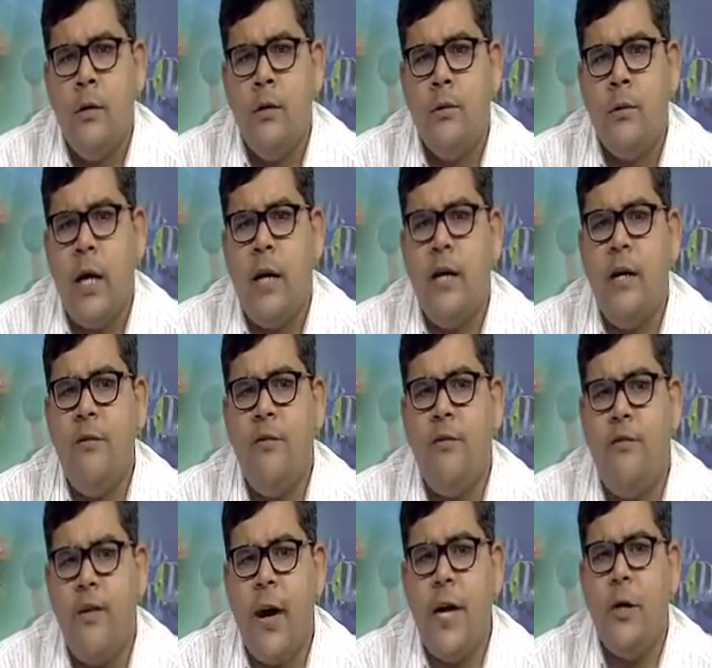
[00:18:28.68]
side of
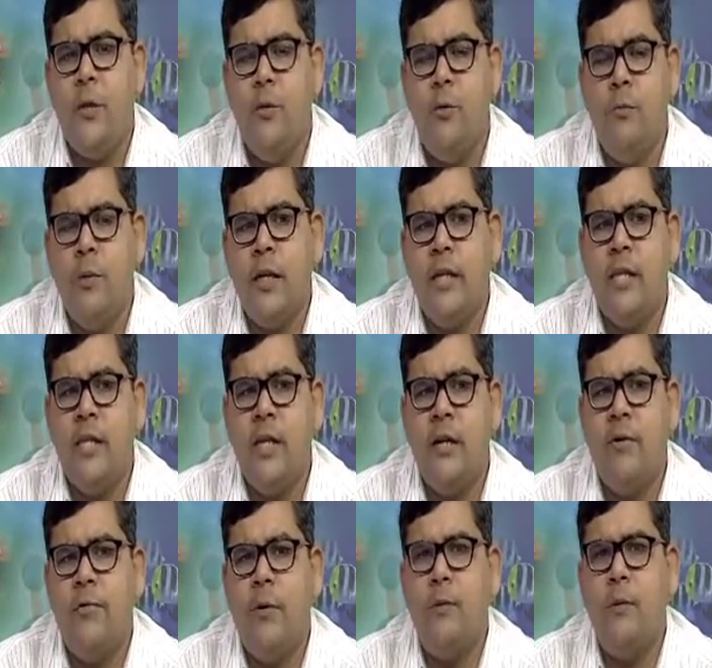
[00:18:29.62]
bridegroom rather
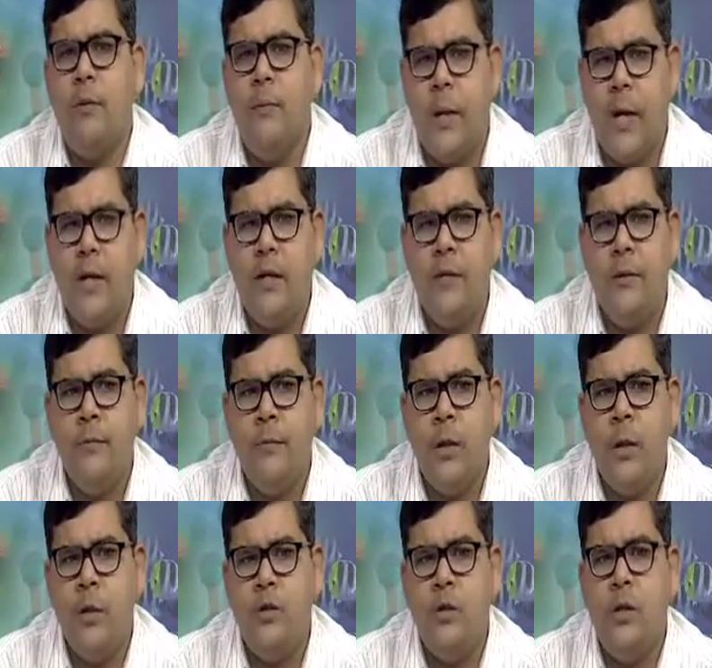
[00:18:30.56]
than from the bride.
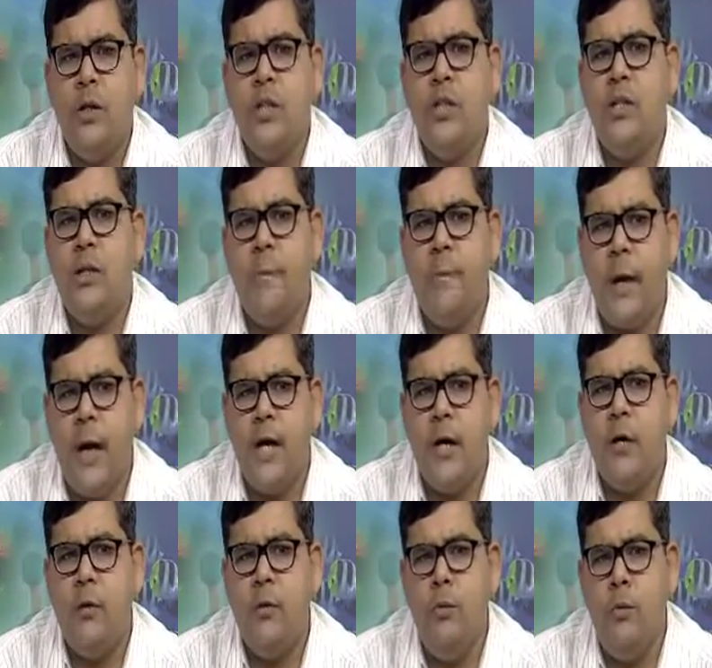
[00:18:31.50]
So, it is the
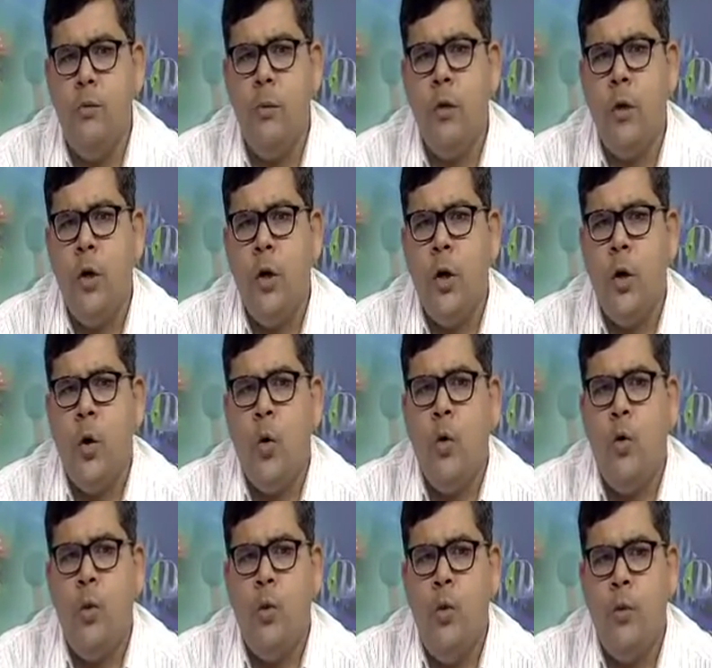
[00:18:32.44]
bridegroom
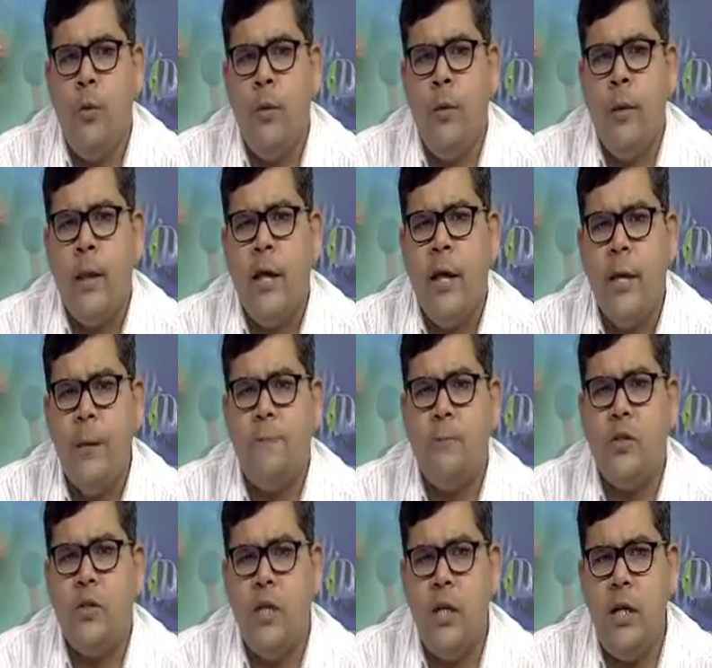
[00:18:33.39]
who
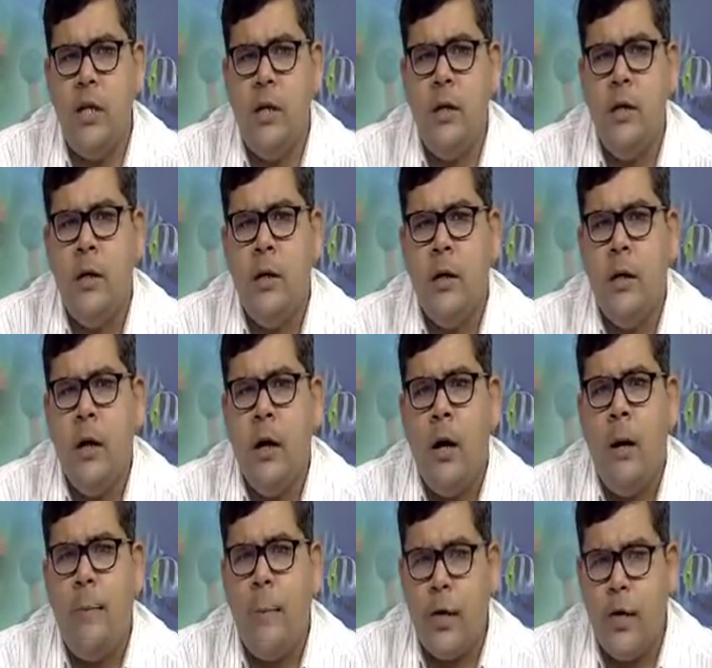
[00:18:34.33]
gives the
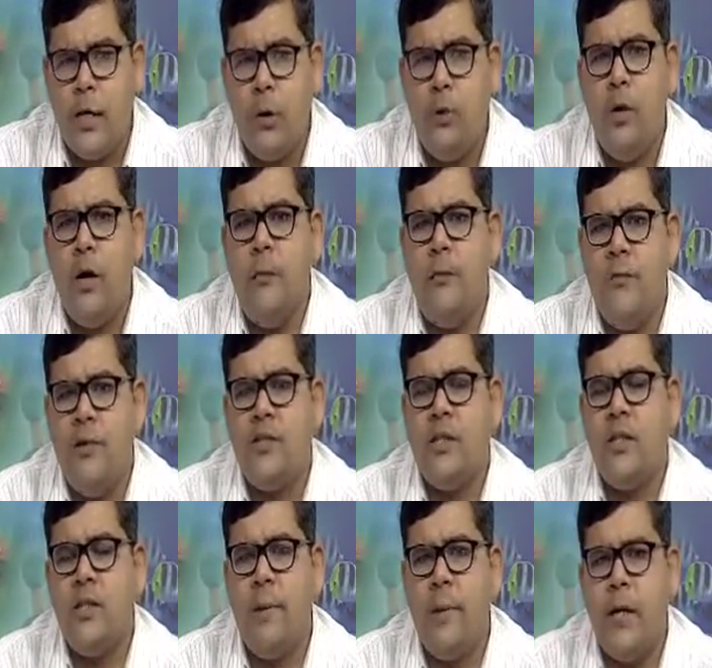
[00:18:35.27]

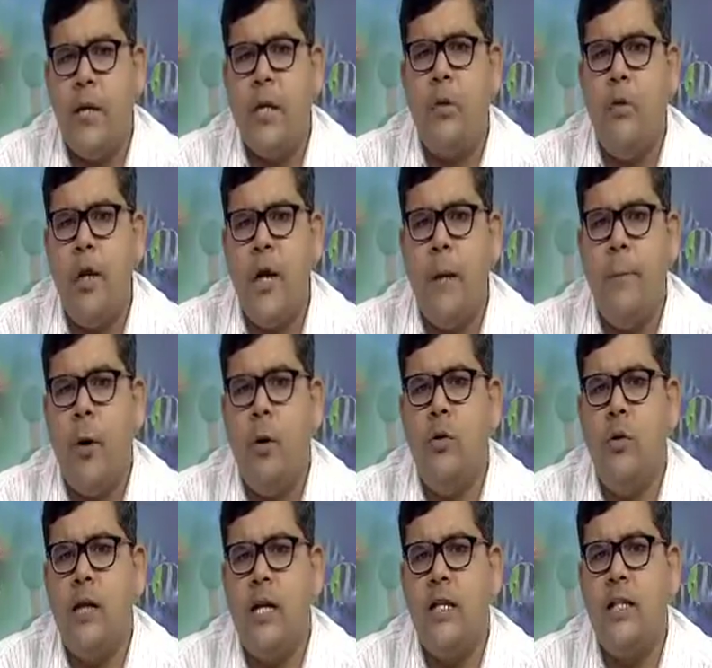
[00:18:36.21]
fixes the particular
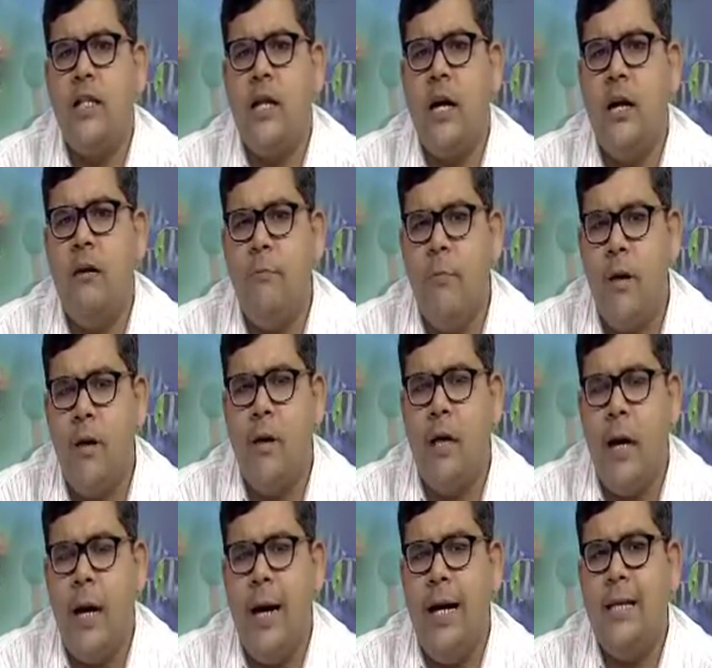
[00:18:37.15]
amount, that is called
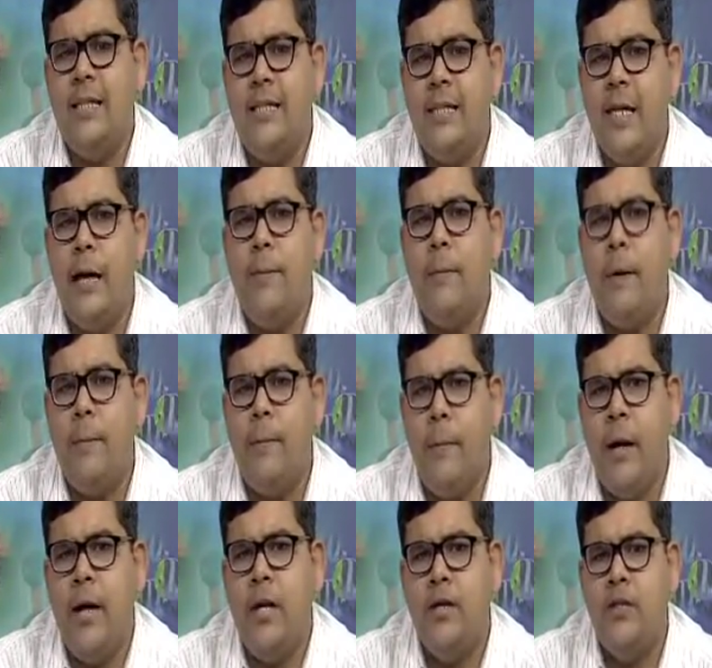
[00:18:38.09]
mahar, at the time of
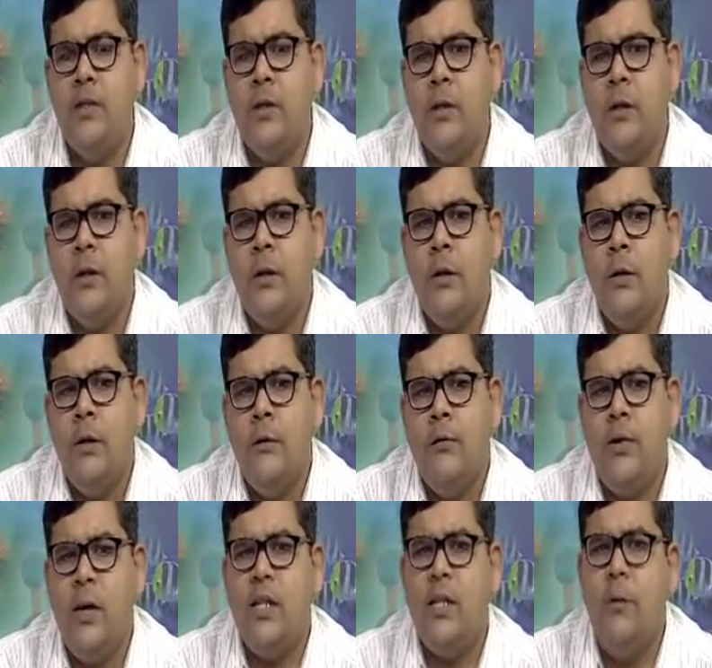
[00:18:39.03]
marriage
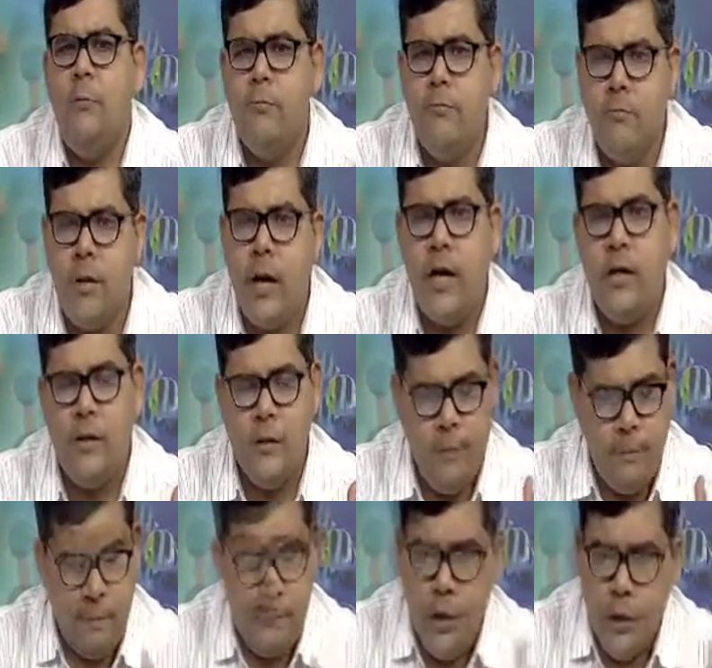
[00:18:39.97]
for the bride.
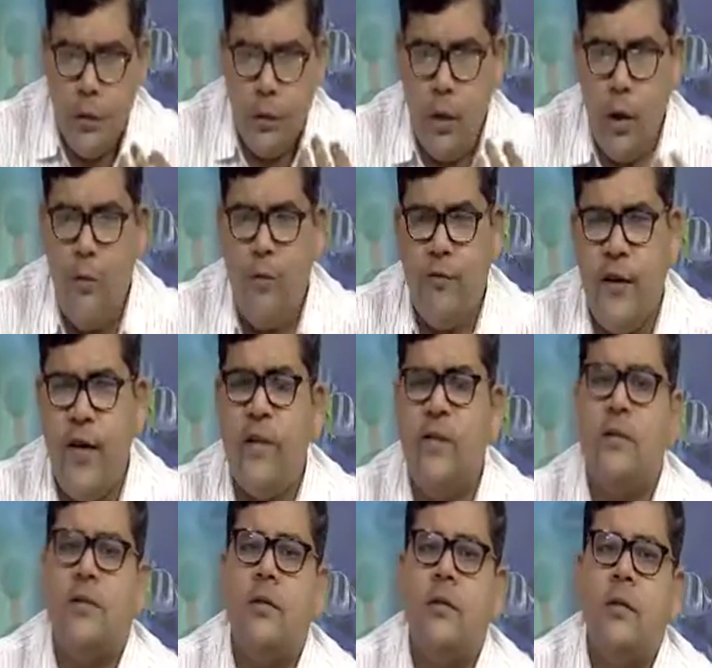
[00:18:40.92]
So, now
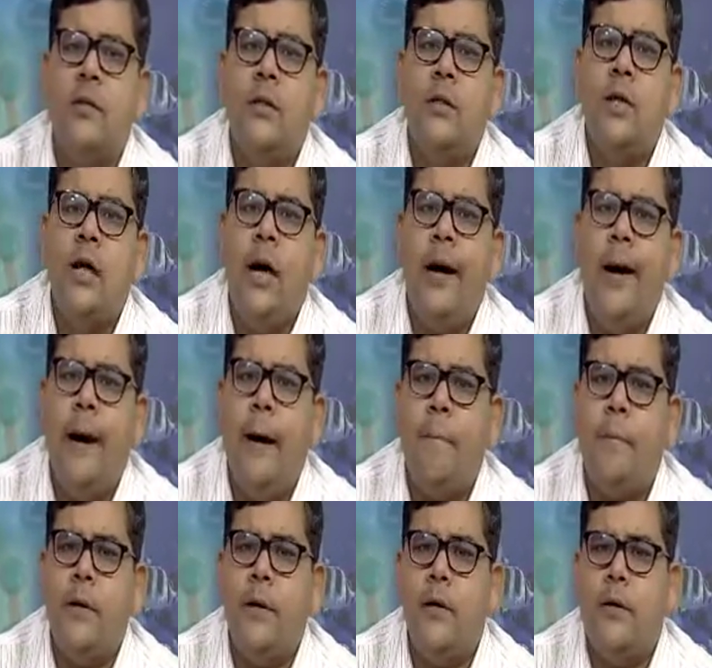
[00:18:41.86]
friends,
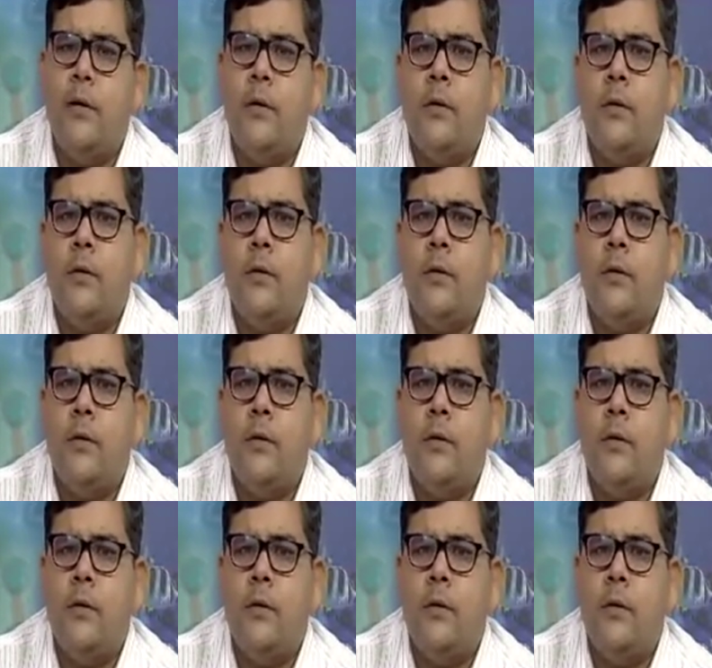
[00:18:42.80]
after